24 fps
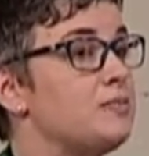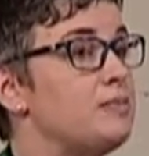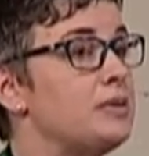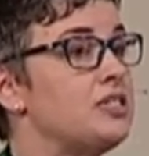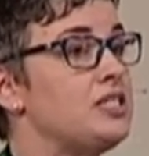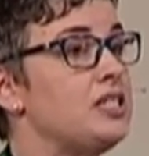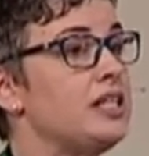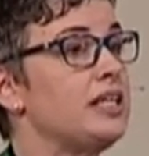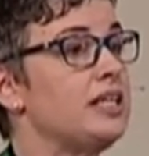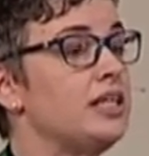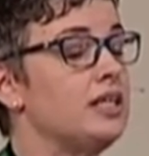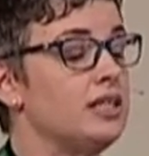
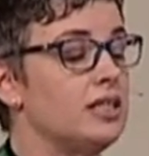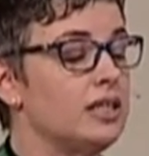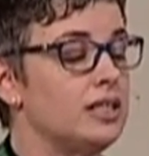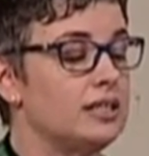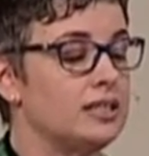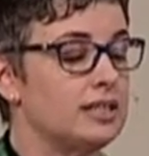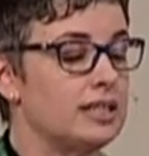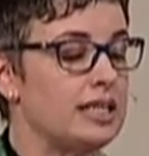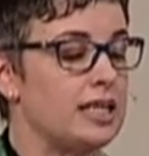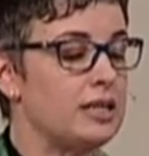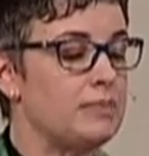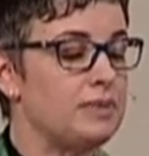
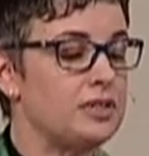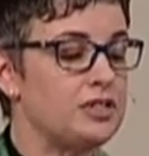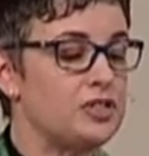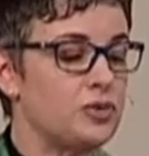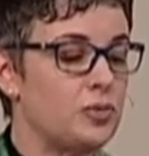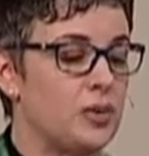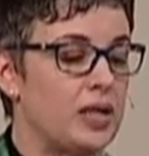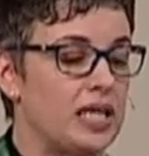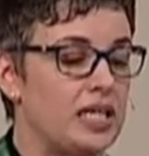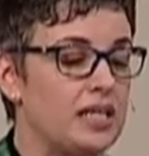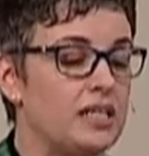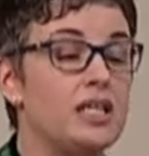particularly
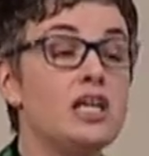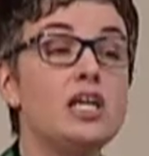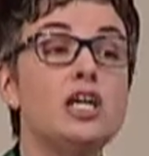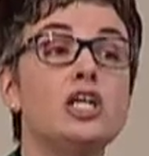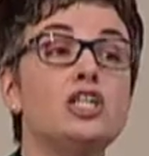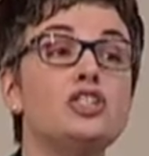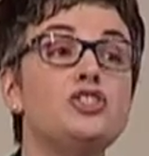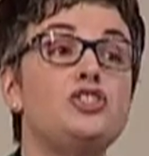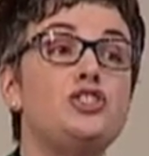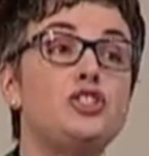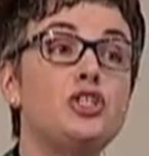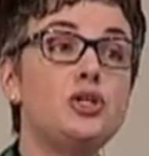
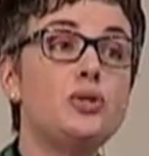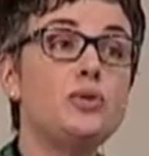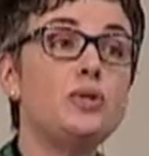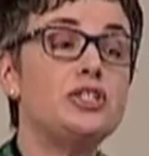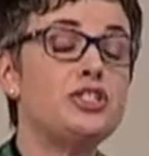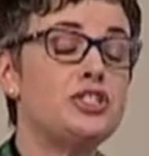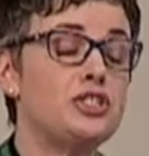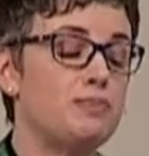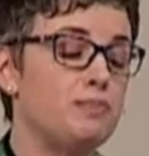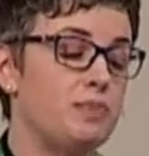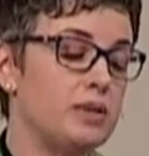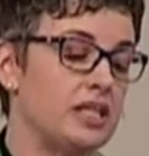between
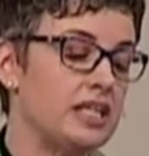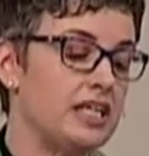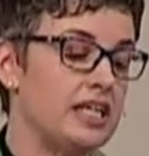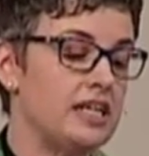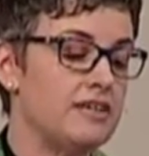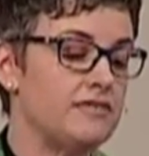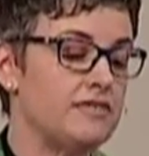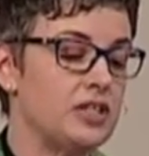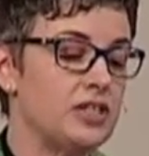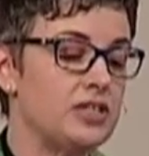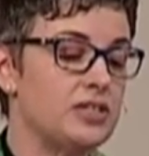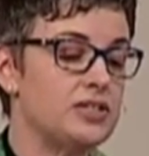Jewish
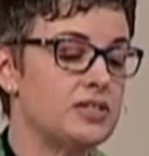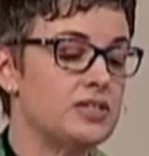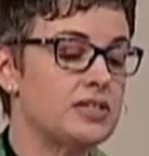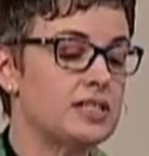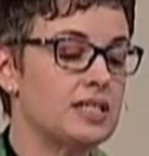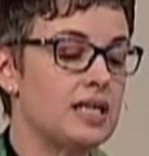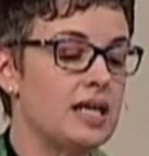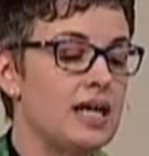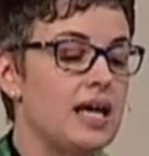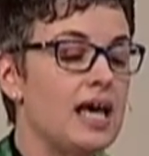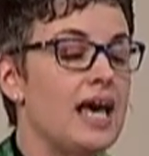believers